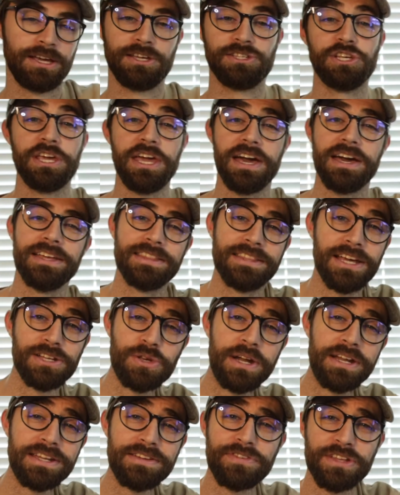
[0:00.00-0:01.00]
So yeah, that's
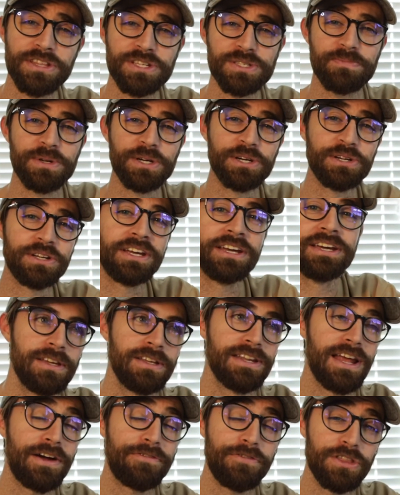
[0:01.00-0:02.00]
what I did for this build.
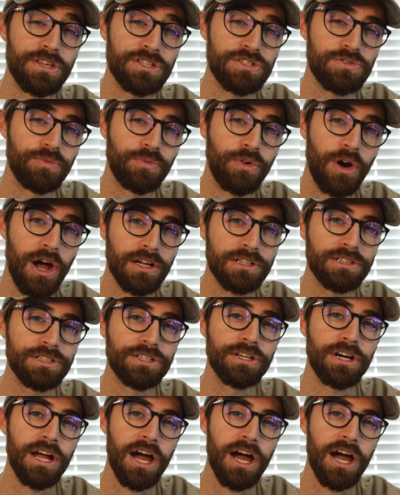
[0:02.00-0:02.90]
Now for this Rockler